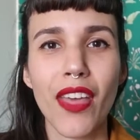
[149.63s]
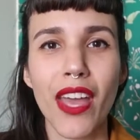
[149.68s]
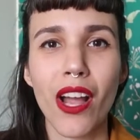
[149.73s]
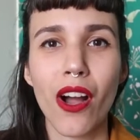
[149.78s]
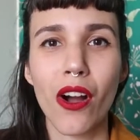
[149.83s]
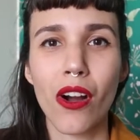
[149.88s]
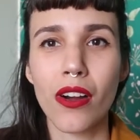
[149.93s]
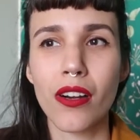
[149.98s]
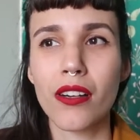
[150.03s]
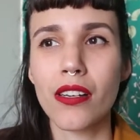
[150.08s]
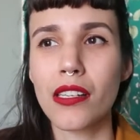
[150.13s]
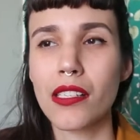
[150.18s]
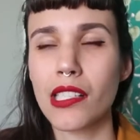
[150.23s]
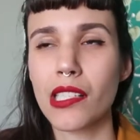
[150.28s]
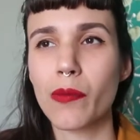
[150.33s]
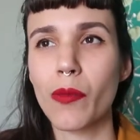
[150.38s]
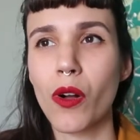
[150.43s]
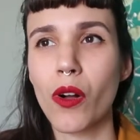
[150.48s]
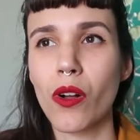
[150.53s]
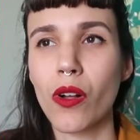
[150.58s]
They are a
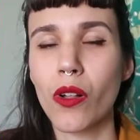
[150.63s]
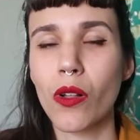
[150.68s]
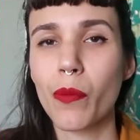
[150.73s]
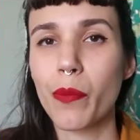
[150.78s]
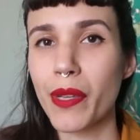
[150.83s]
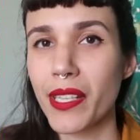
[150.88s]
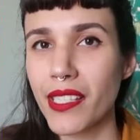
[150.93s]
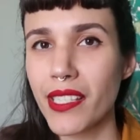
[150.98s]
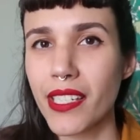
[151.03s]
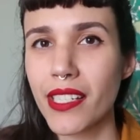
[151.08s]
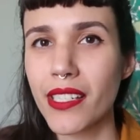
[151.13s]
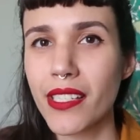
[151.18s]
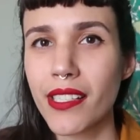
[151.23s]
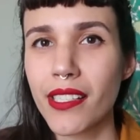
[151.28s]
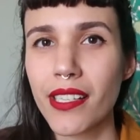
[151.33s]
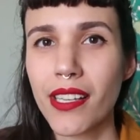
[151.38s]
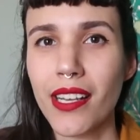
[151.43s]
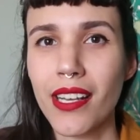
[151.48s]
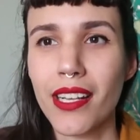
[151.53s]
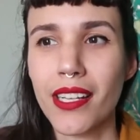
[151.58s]
small
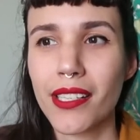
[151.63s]
business,